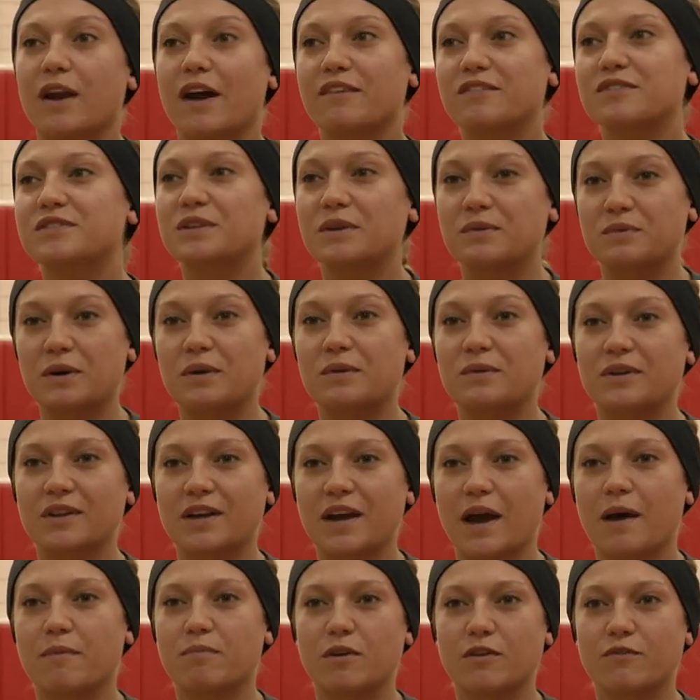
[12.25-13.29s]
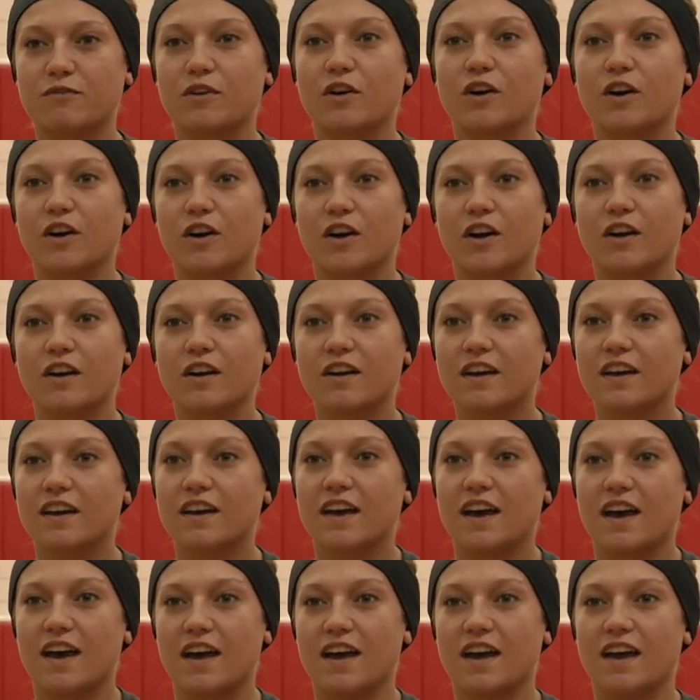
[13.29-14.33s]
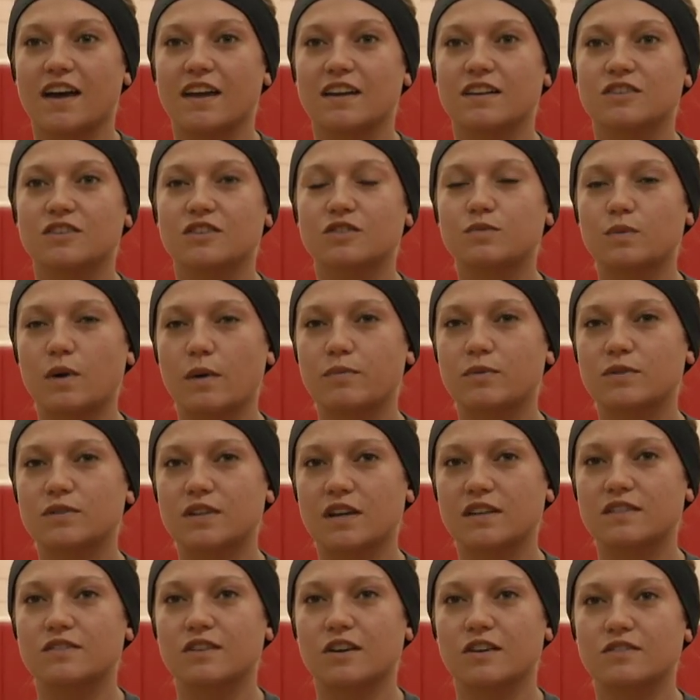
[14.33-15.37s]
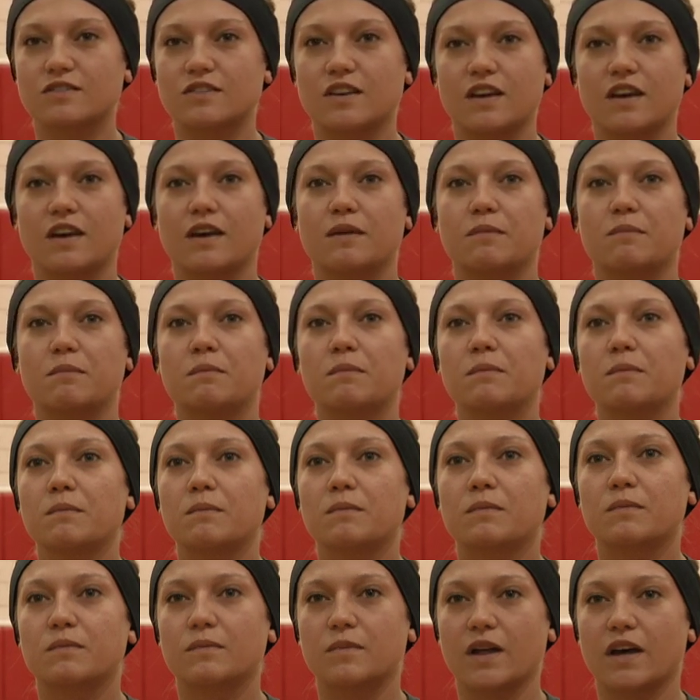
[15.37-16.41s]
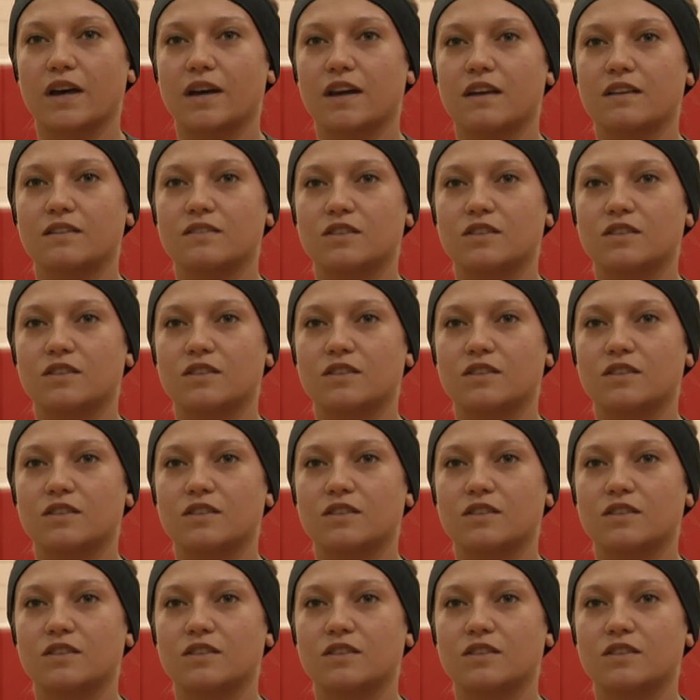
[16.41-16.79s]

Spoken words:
obviously, we're really happy for her, and just represents our team like in